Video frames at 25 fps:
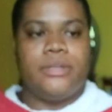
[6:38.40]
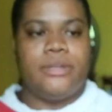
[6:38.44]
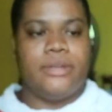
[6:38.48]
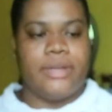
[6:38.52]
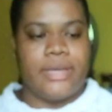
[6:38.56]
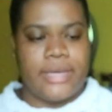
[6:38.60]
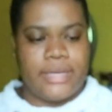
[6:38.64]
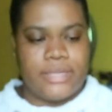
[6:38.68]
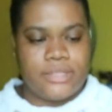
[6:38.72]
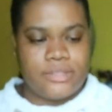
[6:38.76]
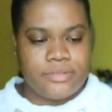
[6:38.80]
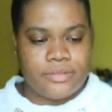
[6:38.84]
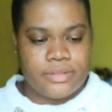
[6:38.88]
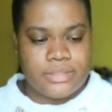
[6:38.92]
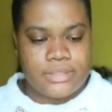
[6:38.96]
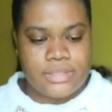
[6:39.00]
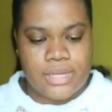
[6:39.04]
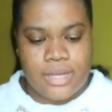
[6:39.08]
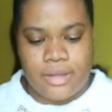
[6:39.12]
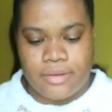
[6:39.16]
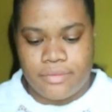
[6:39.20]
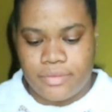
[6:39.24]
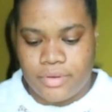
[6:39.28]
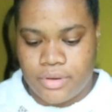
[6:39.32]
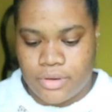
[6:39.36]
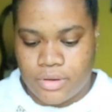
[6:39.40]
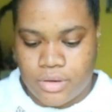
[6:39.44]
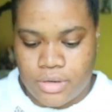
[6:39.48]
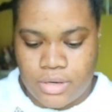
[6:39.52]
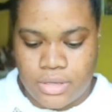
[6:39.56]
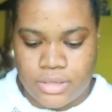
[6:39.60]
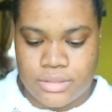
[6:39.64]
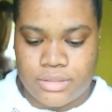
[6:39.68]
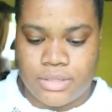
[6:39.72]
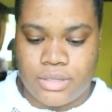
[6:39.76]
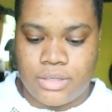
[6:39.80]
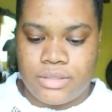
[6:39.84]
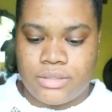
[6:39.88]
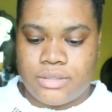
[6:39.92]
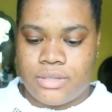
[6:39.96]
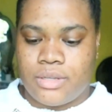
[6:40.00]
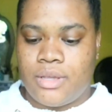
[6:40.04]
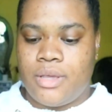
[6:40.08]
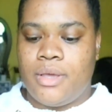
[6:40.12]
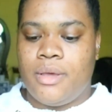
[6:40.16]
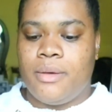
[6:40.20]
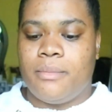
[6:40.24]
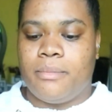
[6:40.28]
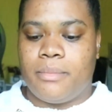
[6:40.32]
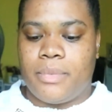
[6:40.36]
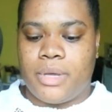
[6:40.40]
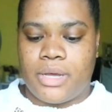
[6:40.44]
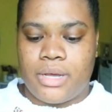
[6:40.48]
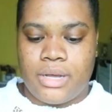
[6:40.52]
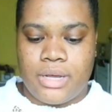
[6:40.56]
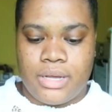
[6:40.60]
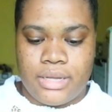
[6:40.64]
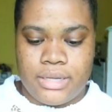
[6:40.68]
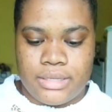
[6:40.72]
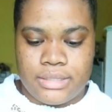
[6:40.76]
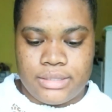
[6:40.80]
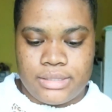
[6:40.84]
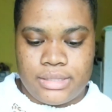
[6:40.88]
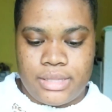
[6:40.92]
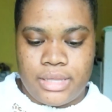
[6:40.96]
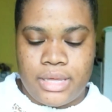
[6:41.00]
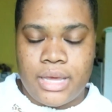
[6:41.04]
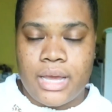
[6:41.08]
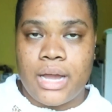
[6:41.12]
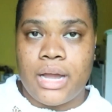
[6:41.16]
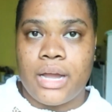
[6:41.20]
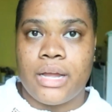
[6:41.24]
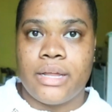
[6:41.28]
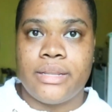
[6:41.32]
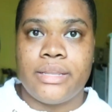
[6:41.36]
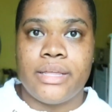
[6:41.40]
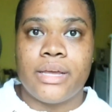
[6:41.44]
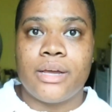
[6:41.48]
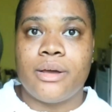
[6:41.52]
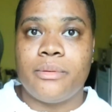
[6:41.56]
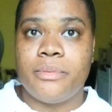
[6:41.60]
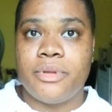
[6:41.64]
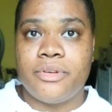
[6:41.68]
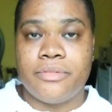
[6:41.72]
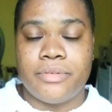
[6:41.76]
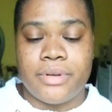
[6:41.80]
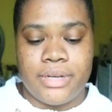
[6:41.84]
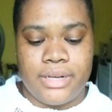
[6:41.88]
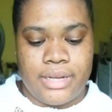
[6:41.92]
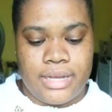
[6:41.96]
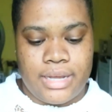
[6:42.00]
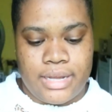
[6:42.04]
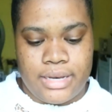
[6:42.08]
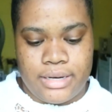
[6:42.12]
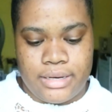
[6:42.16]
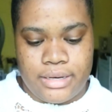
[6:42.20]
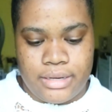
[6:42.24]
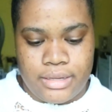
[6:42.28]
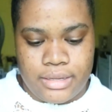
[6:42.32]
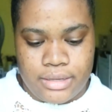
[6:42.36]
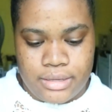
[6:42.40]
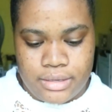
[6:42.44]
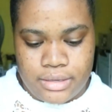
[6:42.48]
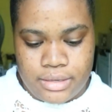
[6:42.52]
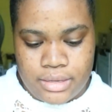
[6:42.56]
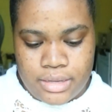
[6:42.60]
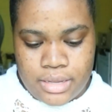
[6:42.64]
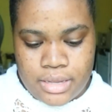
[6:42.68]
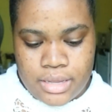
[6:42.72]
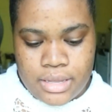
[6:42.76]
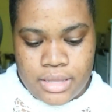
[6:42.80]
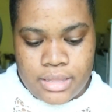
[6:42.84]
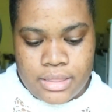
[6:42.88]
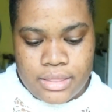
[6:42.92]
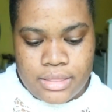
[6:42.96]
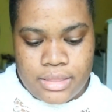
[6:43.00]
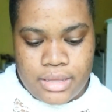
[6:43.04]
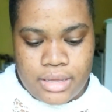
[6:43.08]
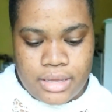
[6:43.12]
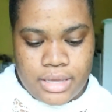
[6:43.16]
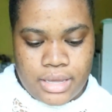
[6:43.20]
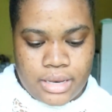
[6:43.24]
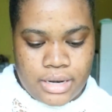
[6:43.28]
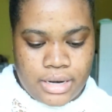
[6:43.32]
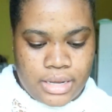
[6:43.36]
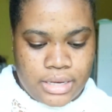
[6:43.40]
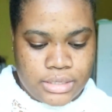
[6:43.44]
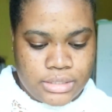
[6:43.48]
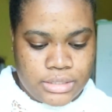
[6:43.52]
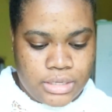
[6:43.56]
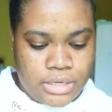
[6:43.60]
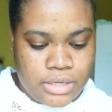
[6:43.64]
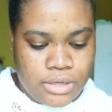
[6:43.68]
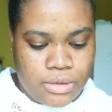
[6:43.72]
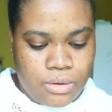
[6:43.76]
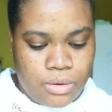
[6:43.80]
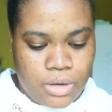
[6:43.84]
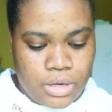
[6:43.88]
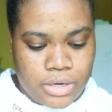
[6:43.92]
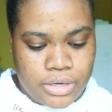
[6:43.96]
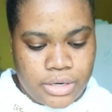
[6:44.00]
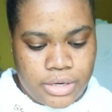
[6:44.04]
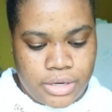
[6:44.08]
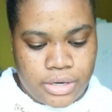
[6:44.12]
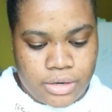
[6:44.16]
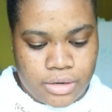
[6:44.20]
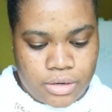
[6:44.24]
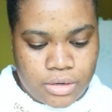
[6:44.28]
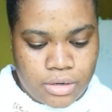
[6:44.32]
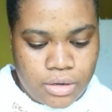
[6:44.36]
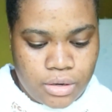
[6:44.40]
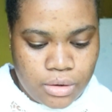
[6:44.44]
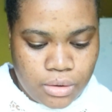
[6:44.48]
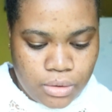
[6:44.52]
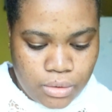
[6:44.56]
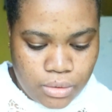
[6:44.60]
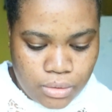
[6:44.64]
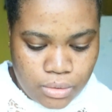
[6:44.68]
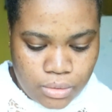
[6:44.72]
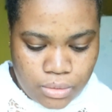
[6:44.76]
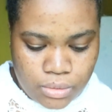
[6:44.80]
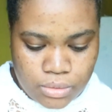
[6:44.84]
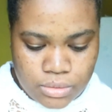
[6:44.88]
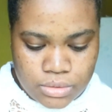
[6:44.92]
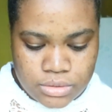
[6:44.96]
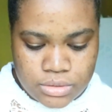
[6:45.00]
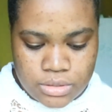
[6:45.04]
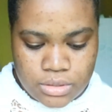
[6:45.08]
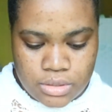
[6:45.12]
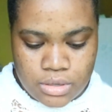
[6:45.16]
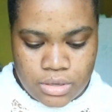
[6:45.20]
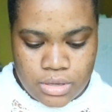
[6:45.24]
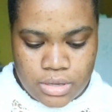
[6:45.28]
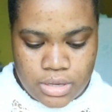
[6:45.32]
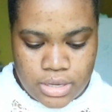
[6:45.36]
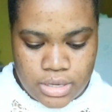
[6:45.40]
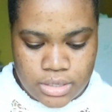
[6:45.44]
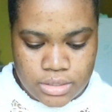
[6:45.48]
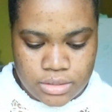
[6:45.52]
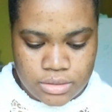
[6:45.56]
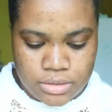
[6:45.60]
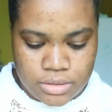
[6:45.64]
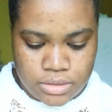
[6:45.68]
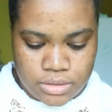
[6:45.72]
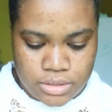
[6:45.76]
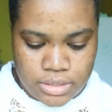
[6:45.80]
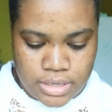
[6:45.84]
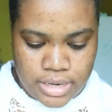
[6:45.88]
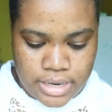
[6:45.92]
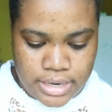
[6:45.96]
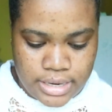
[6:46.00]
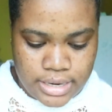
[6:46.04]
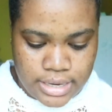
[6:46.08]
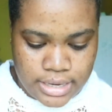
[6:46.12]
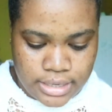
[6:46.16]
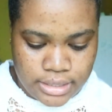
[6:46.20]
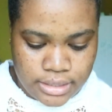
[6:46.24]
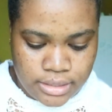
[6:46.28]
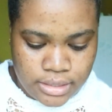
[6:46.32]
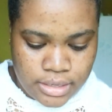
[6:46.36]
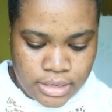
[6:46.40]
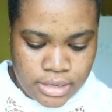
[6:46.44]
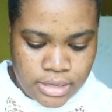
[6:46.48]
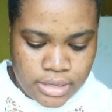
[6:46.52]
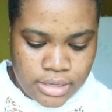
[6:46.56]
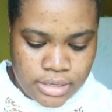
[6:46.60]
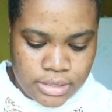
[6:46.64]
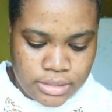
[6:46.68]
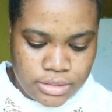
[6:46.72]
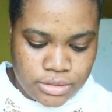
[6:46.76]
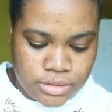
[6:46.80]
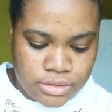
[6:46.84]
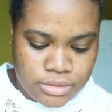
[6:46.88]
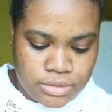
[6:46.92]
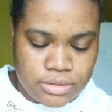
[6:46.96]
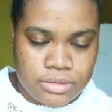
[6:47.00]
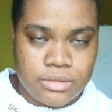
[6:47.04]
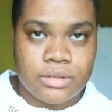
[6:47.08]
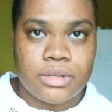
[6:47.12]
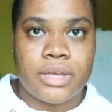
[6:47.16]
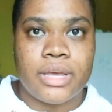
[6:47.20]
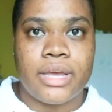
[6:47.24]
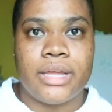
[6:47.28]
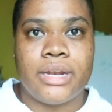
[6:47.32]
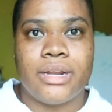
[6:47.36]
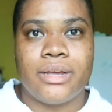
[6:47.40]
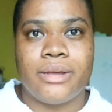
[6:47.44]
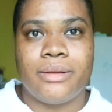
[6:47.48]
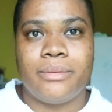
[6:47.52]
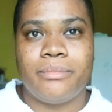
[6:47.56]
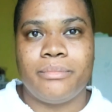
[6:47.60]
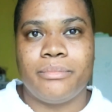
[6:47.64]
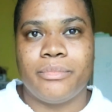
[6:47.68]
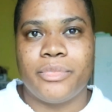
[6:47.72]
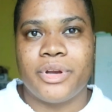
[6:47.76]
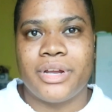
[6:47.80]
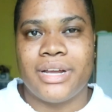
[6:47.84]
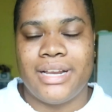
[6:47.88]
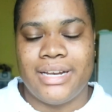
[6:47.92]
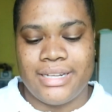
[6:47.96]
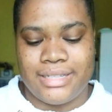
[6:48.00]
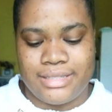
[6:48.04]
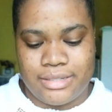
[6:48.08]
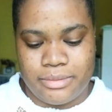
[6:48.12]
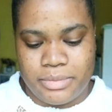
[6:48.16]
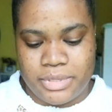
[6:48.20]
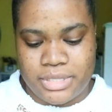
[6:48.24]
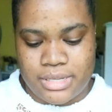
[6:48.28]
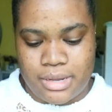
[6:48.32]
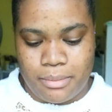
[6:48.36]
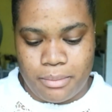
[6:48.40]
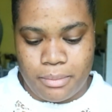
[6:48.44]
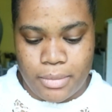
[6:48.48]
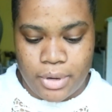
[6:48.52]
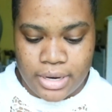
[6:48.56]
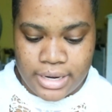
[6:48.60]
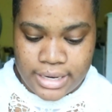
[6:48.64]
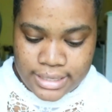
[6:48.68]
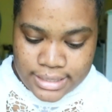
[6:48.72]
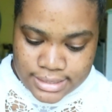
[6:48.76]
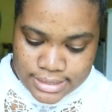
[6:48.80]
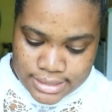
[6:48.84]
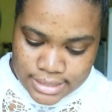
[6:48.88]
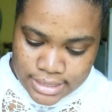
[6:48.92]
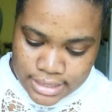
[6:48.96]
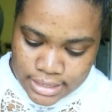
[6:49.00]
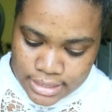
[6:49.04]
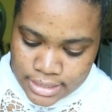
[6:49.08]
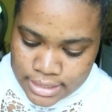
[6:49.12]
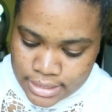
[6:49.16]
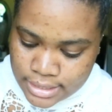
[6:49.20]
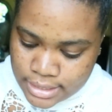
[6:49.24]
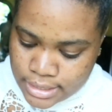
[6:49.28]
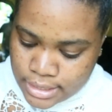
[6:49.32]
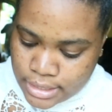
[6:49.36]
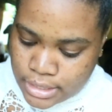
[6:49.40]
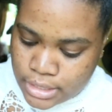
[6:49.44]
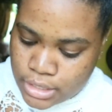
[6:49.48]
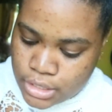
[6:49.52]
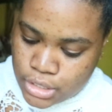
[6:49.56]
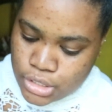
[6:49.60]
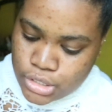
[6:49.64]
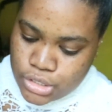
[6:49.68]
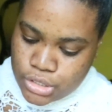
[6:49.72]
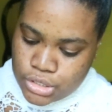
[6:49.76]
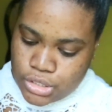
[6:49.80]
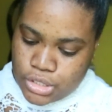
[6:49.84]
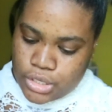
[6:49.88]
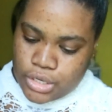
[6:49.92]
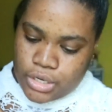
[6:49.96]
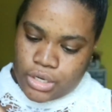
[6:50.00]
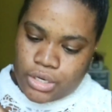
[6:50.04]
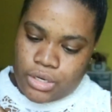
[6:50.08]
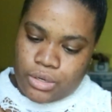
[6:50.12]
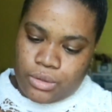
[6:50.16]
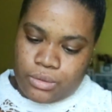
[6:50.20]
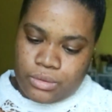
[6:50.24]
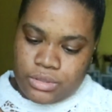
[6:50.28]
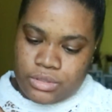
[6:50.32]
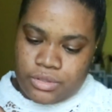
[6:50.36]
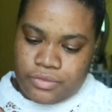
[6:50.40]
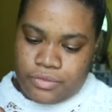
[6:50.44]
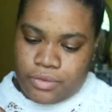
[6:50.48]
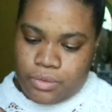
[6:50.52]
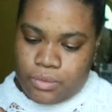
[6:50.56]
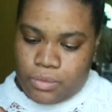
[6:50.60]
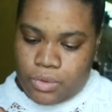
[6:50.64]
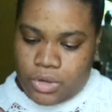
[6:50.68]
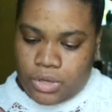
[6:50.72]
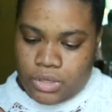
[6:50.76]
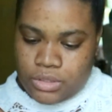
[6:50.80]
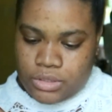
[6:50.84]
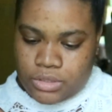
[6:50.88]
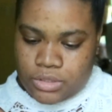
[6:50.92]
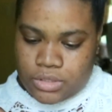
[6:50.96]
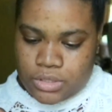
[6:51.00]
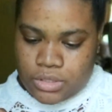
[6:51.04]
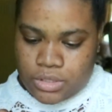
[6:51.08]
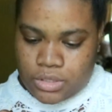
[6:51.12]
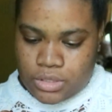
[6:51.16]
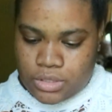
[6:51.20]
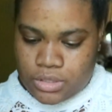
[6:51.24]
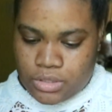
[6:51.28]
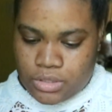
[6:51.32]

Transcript: nice for you to have in your closet because they come in really handy. They can actually go under your clothes and such like that, just to kind of bring a little bit of modesty to your clothes if you want.